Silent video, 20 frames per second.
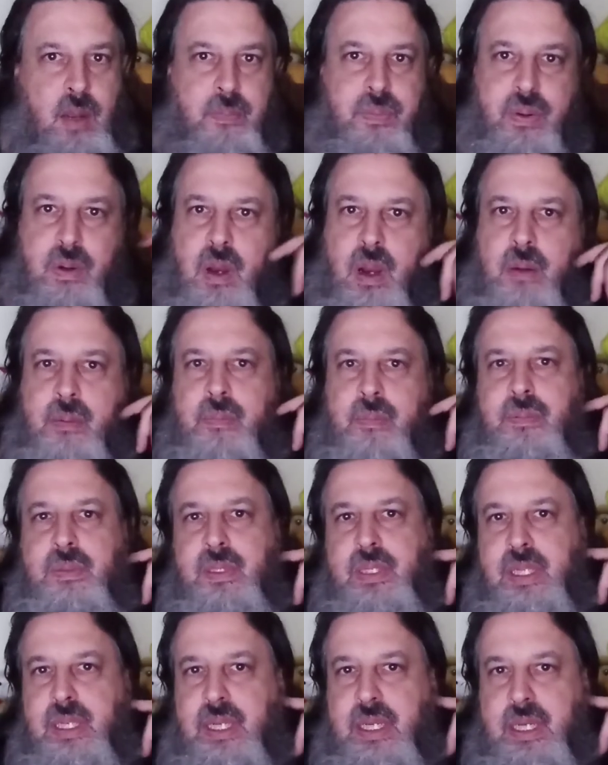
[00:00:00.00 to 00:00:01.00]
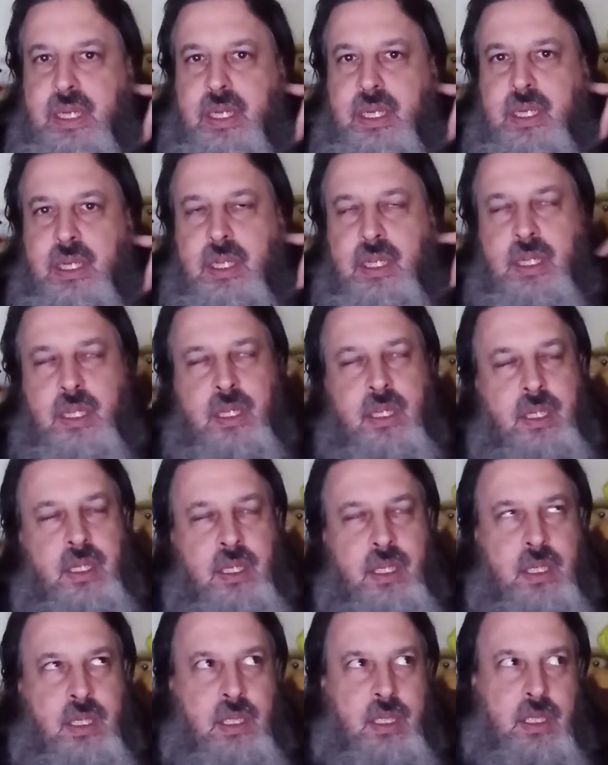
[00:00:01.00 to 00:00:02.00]
Probably
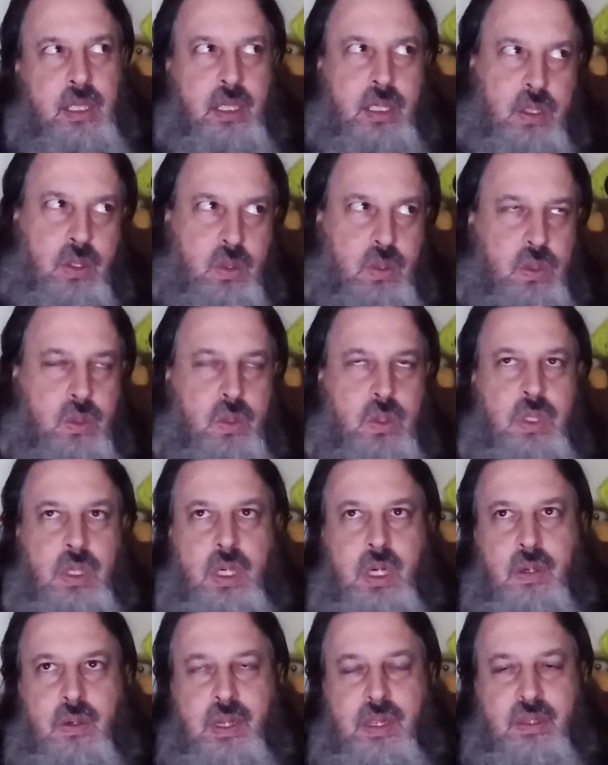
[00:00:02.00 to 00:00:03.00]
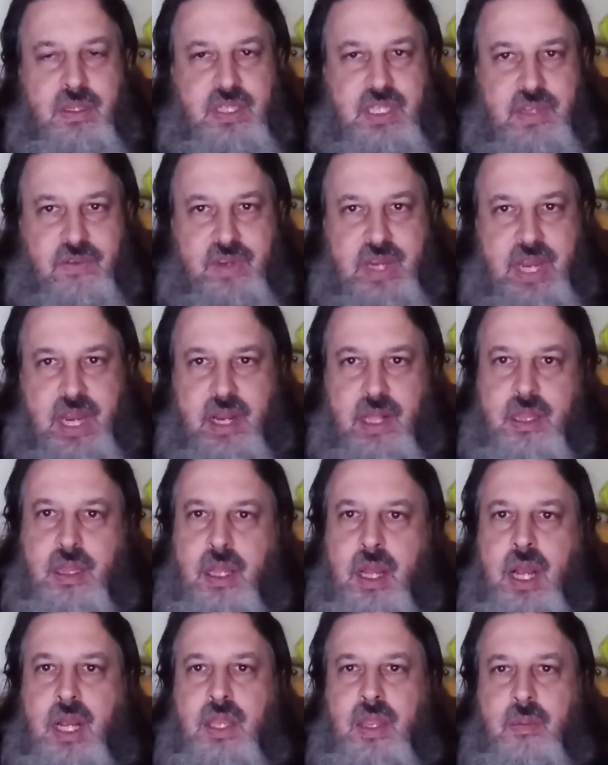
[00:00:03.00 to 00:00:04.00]
around 7, 8
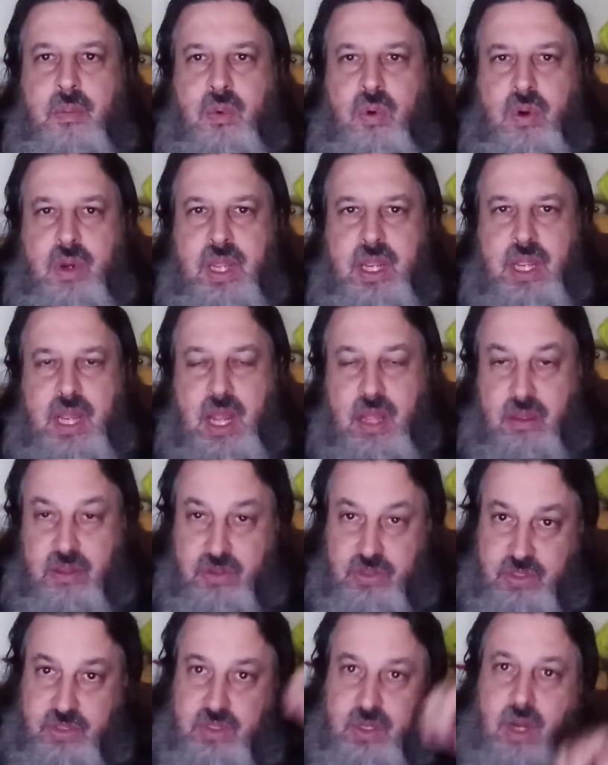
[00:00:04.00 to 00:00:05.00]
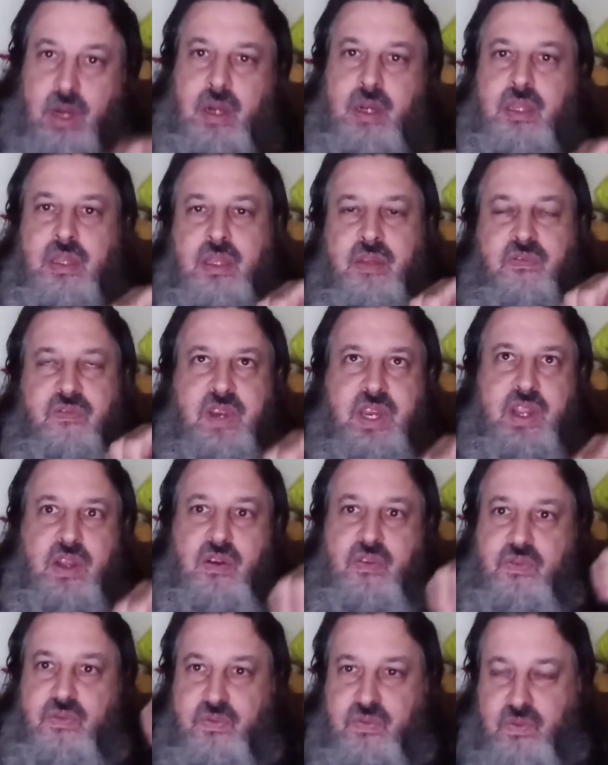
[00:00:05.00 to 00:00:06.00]
o'clock in the morning, I'll start the
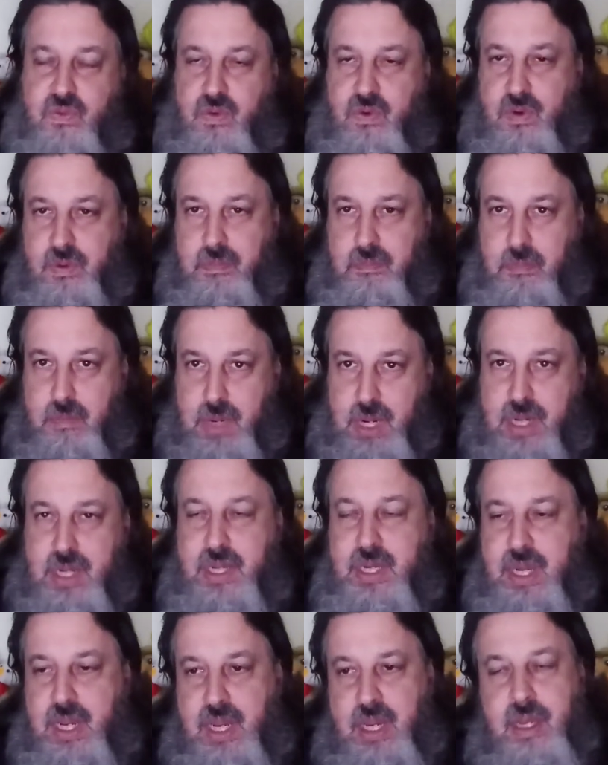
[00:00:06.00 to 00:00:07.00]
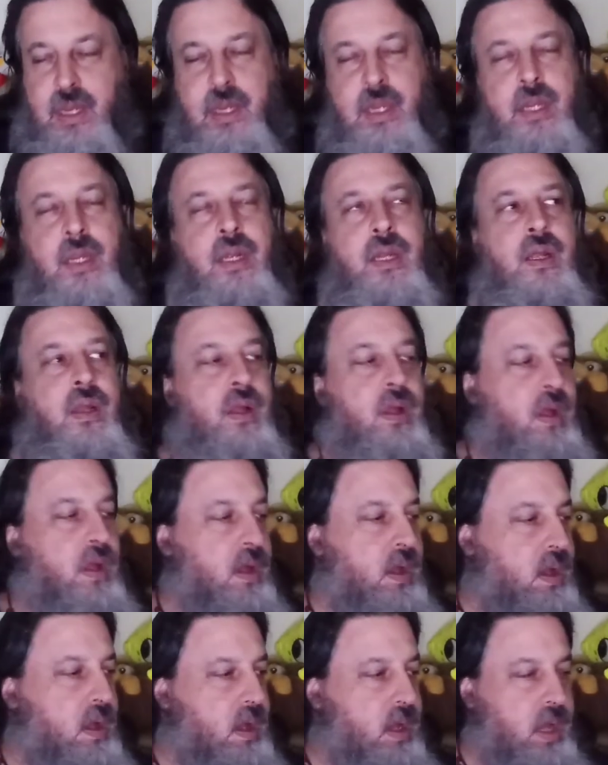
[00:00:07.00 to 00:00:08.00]
video for Monday.
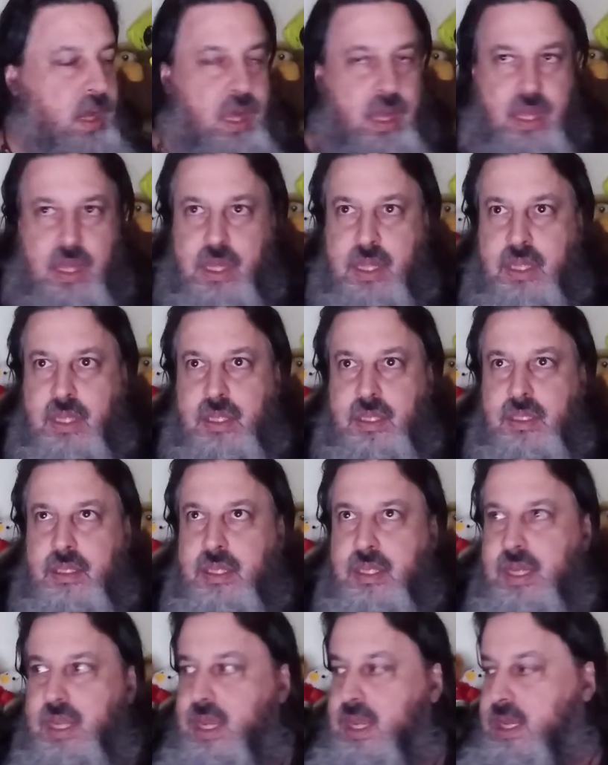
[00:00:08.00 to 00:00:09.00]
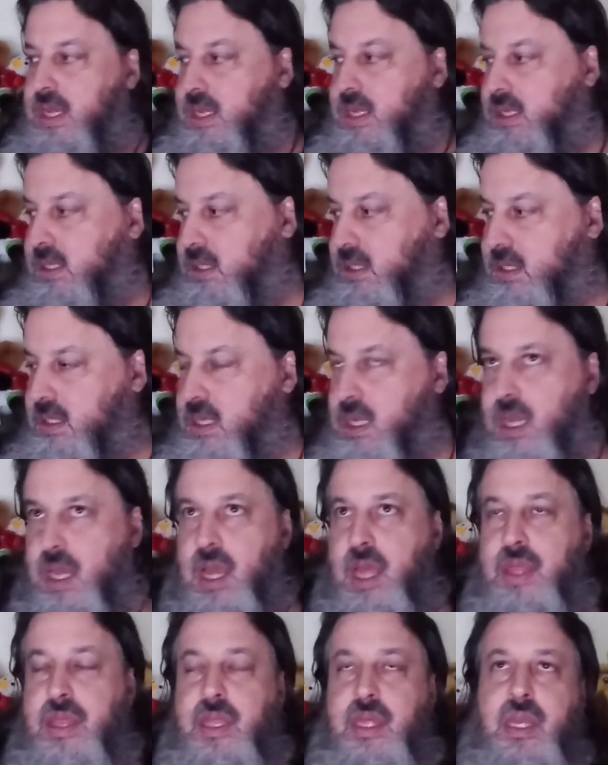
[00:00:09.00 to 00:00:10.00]
And today is,
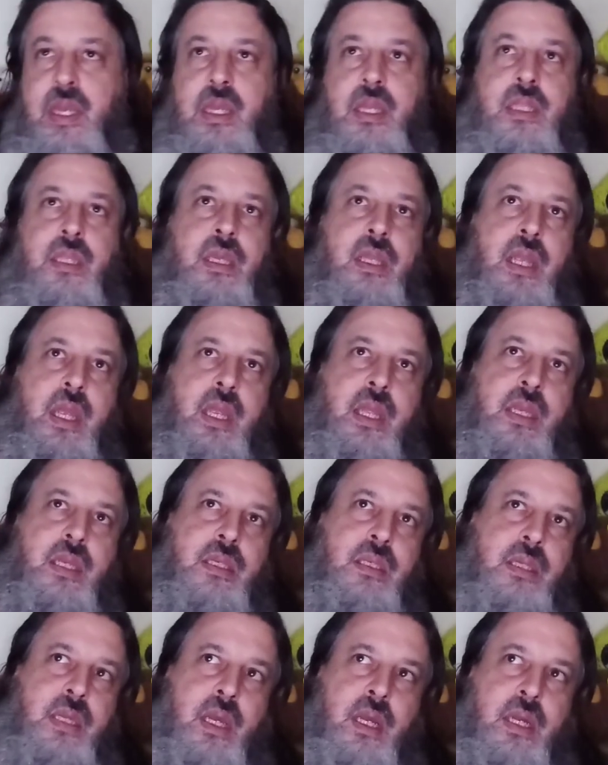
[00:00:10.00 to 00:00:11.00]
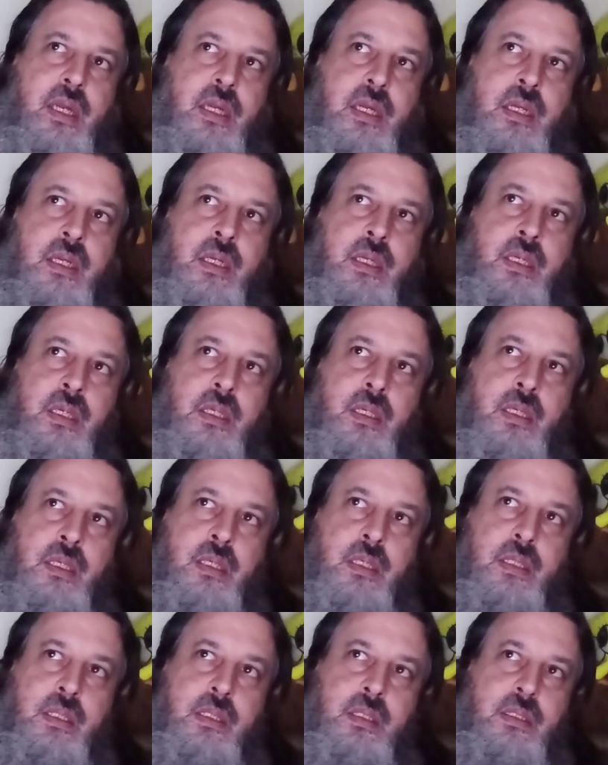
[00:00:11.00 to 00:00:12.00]
I think today is,
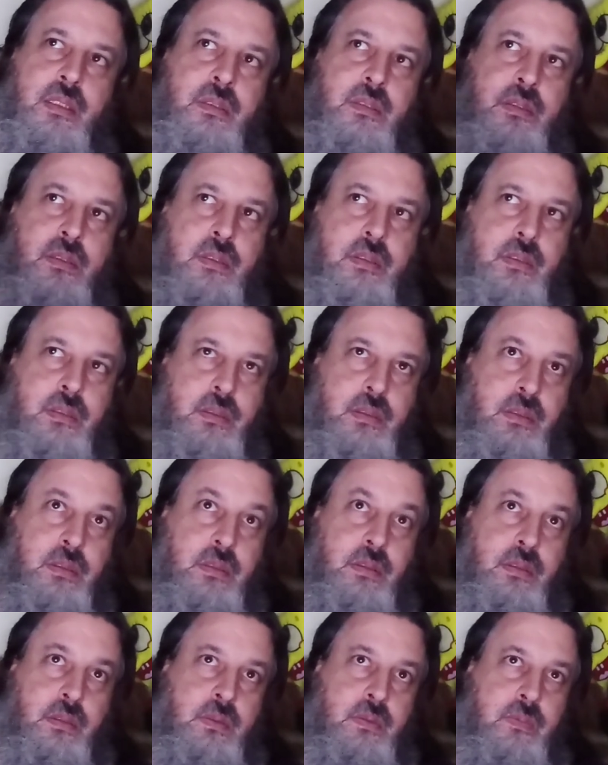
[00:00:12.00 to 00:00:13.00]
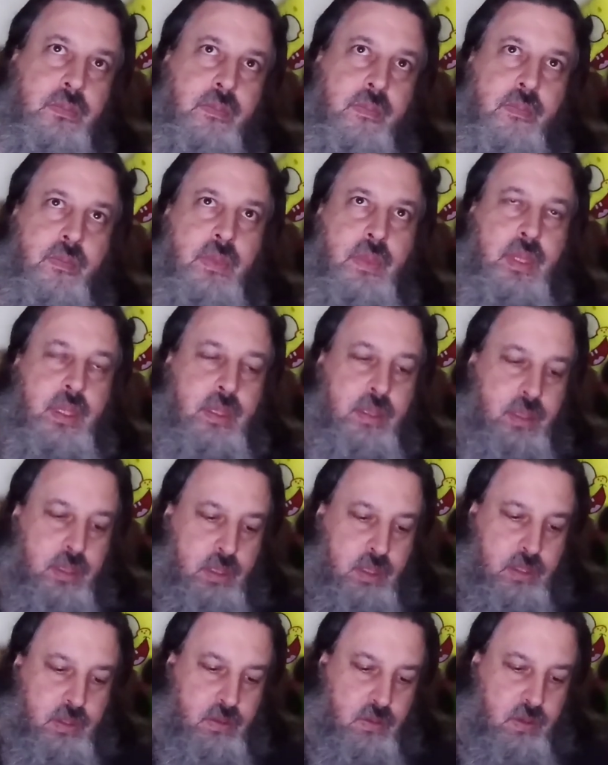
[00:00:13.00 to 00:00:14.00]

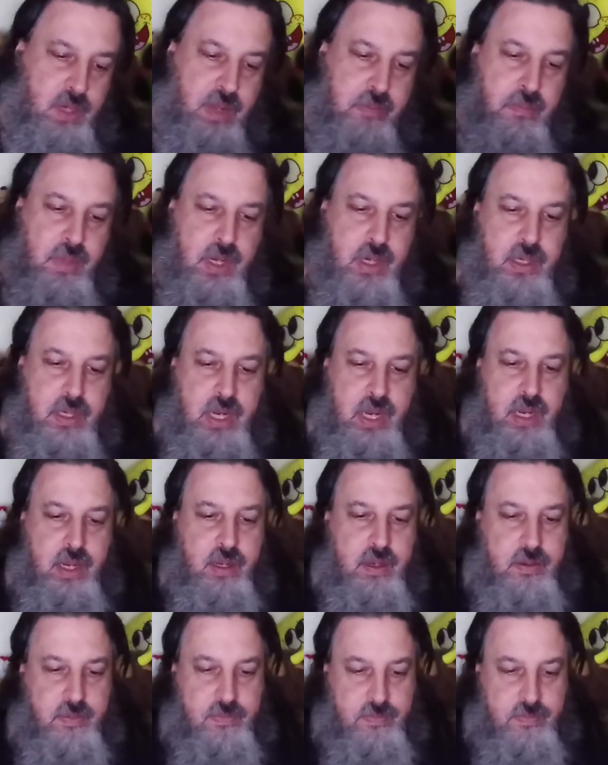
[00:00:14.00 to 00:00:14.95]
it's already Monday.